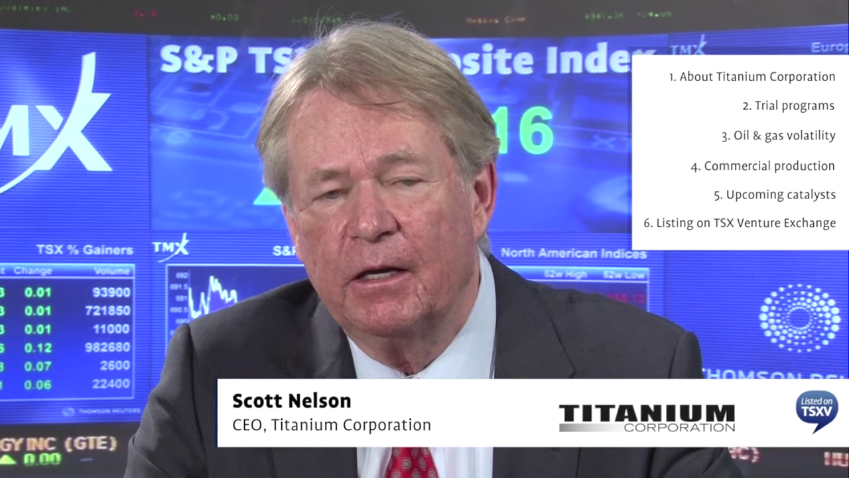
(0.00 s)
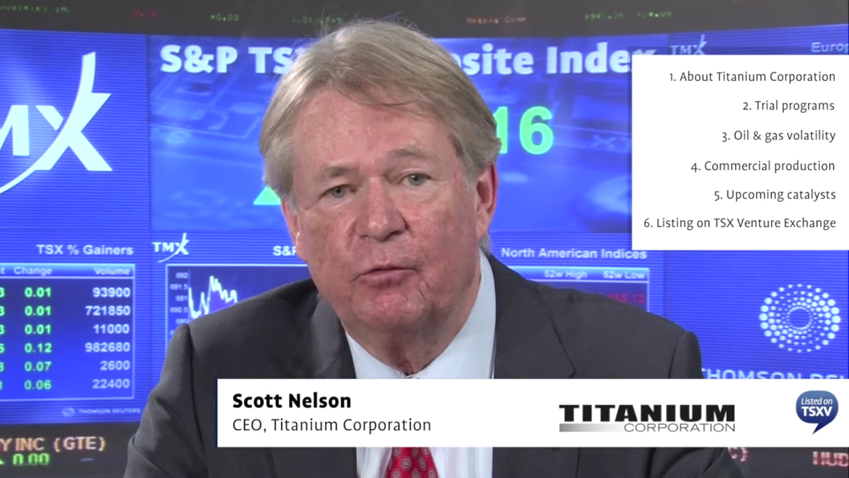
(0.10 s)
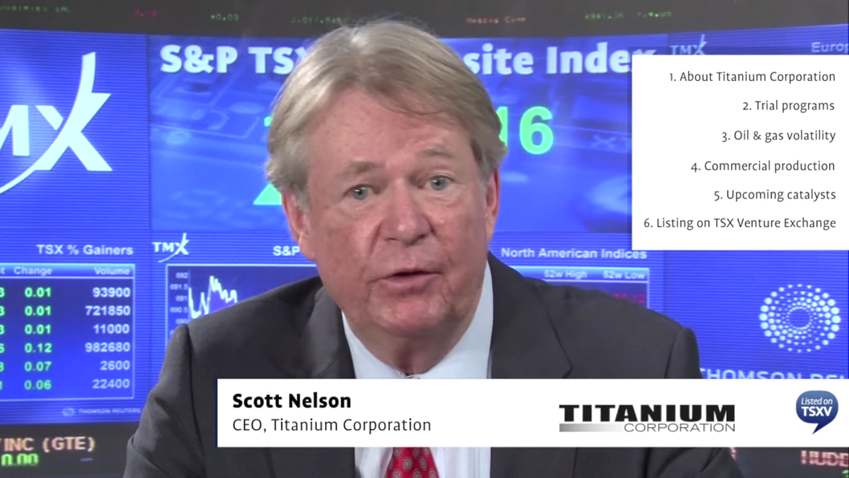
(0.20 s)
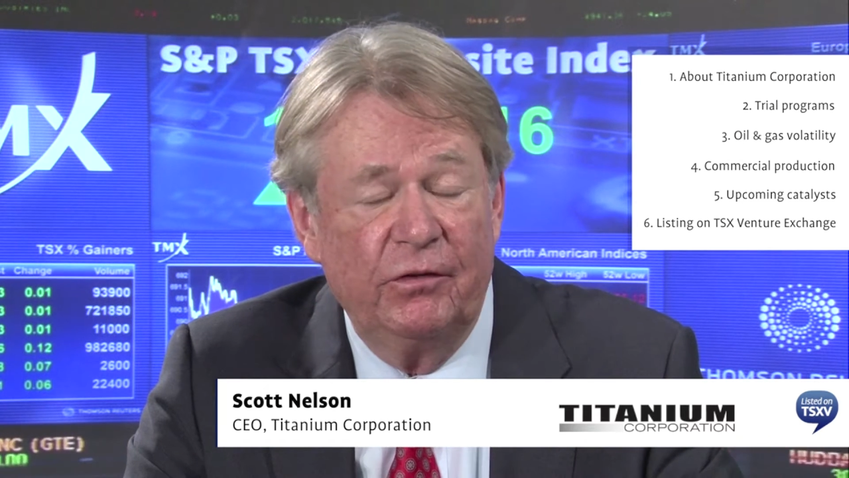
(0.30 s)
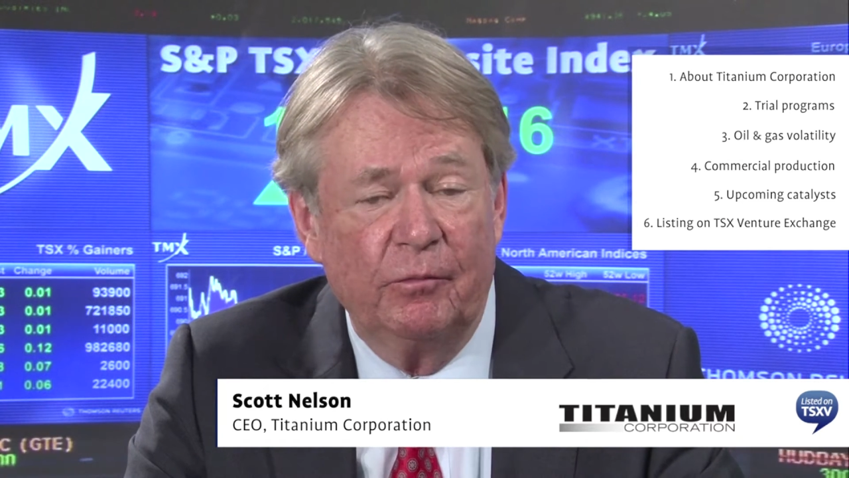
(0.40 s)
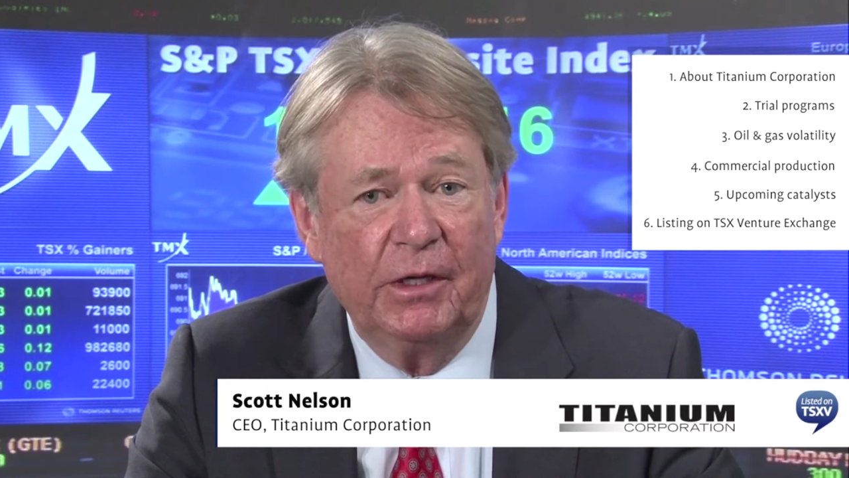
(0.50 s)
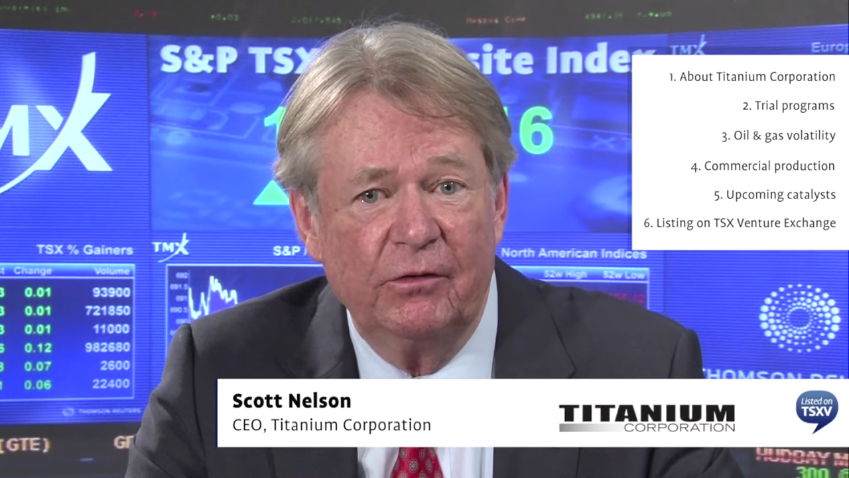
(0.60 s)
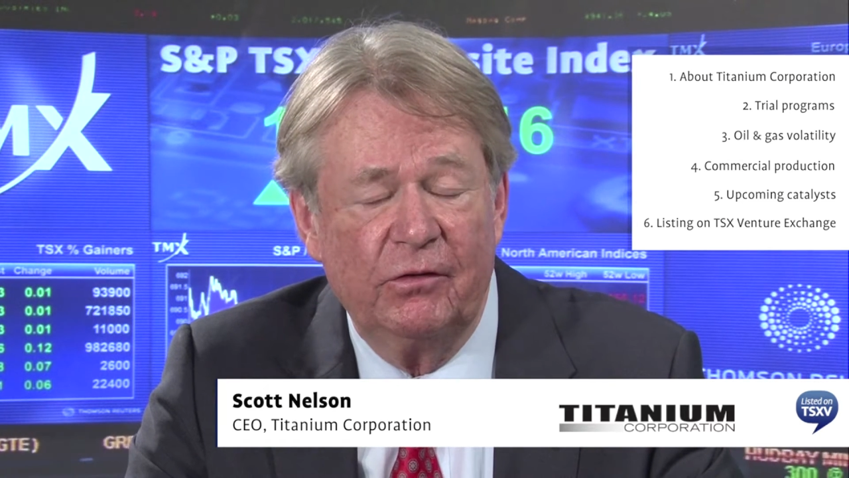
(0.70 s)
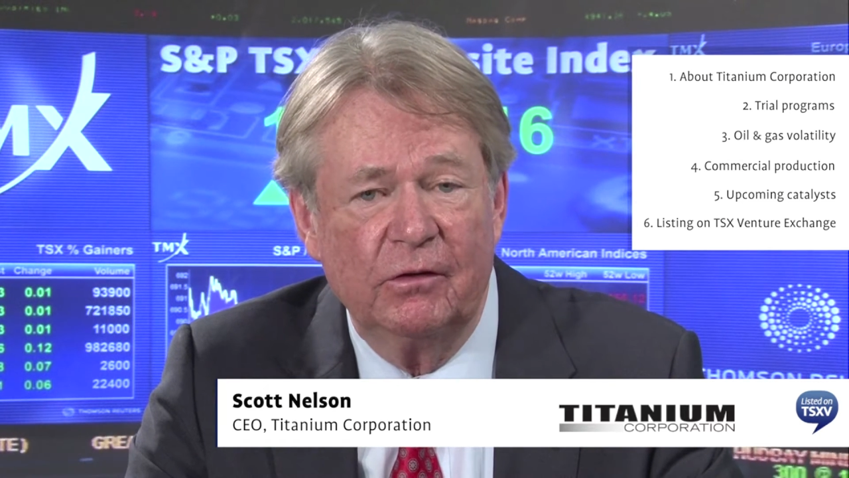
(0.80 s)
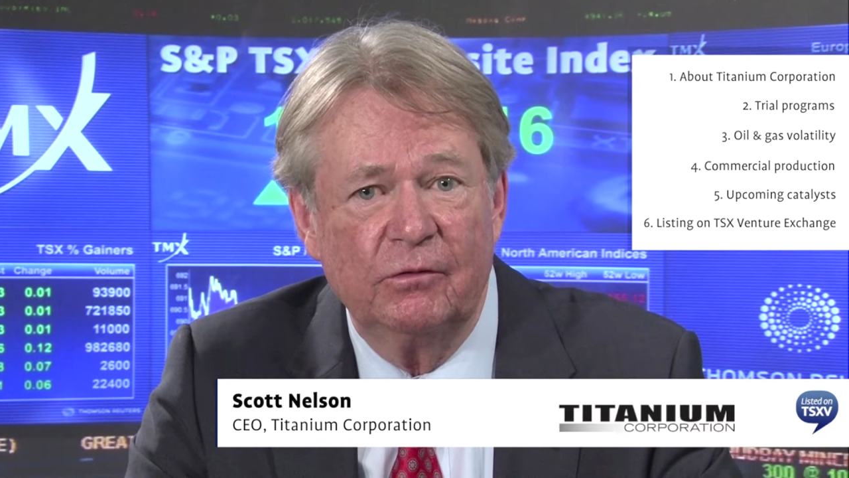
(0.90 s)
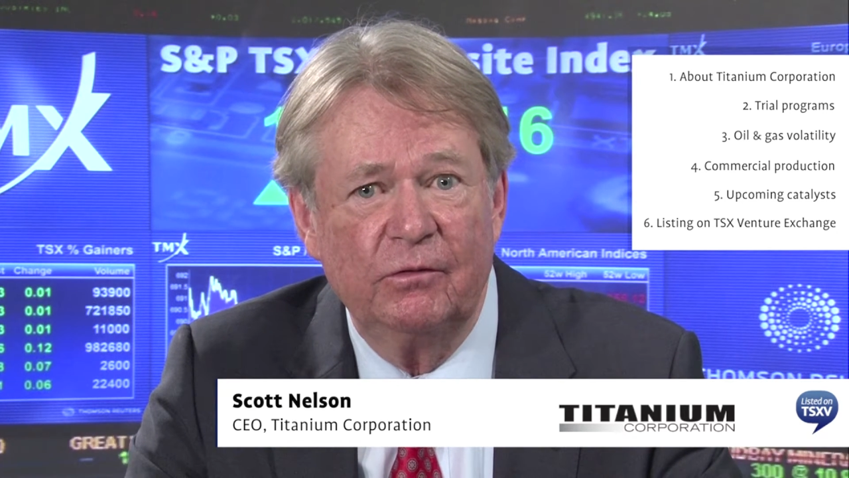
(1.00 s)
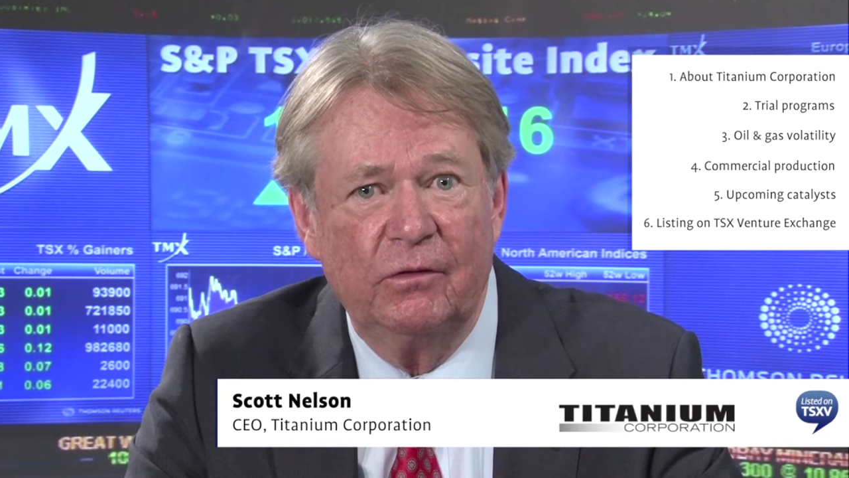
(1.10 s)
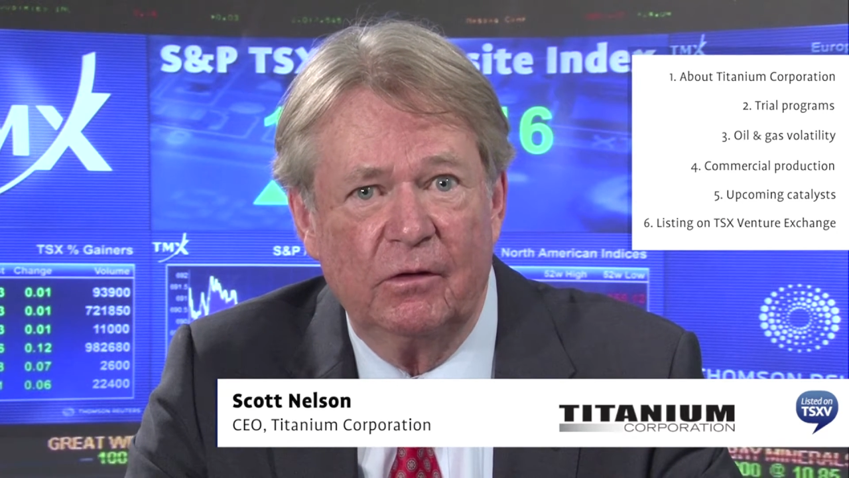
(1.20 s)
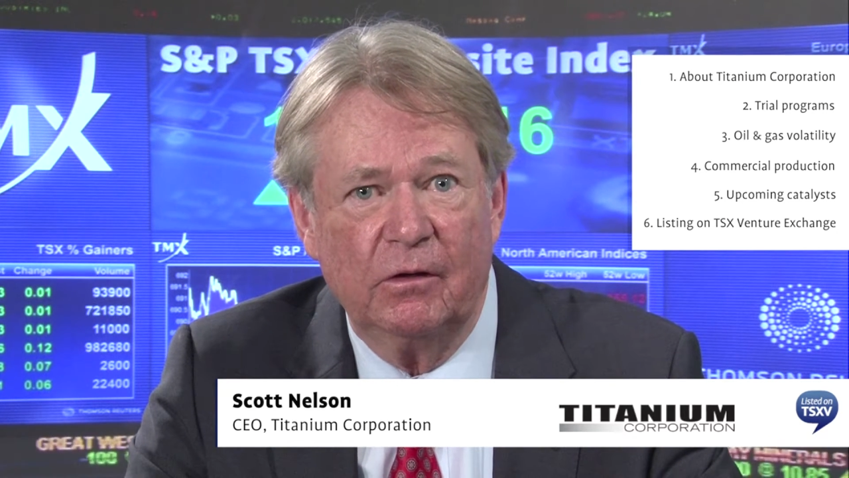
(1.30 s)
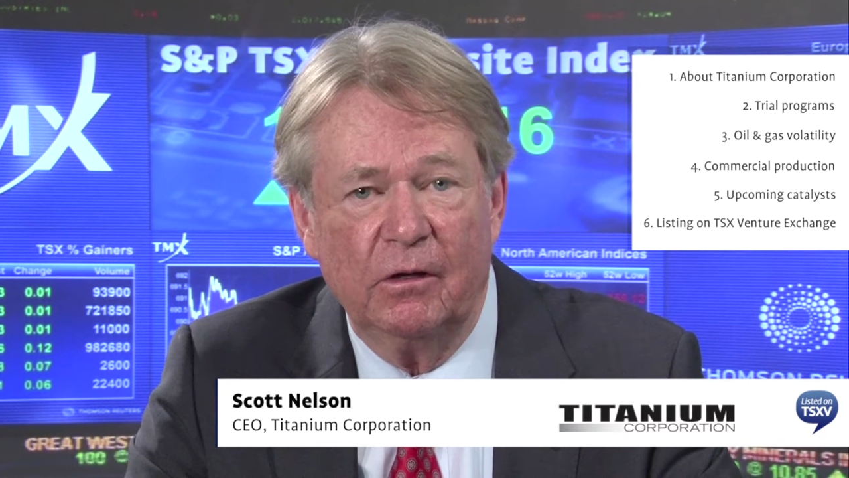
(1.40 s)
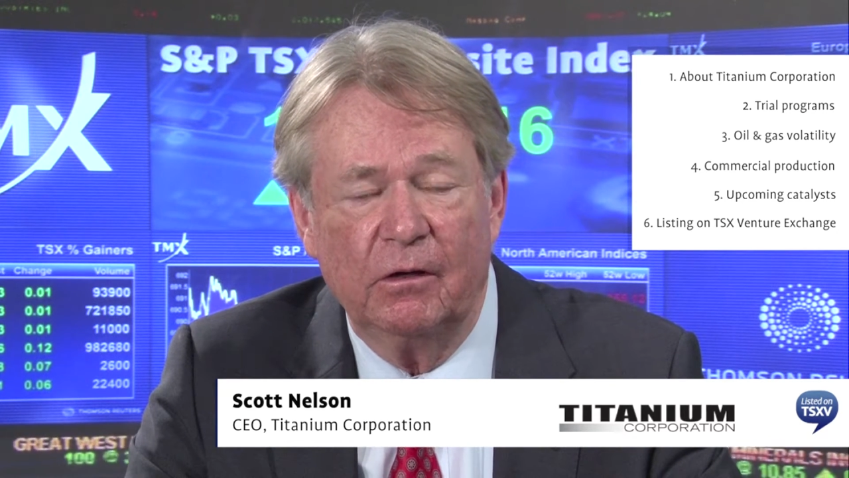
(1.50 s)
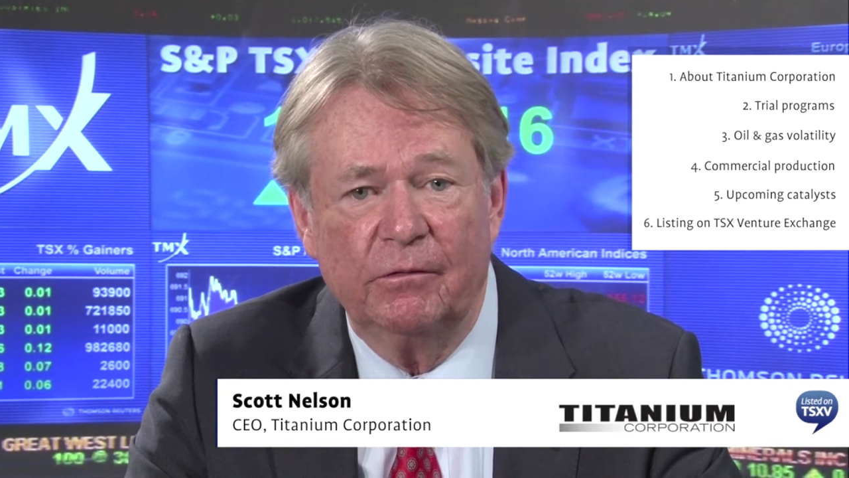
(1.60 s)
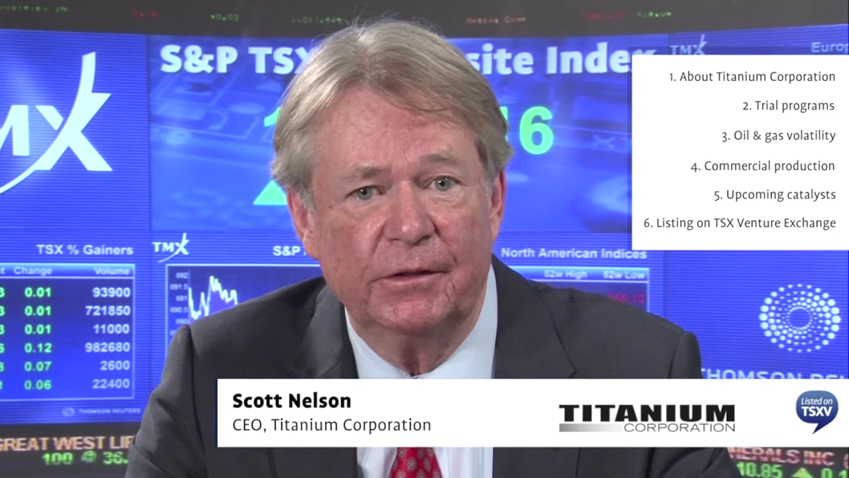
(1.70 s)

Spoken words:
Recent milestones are,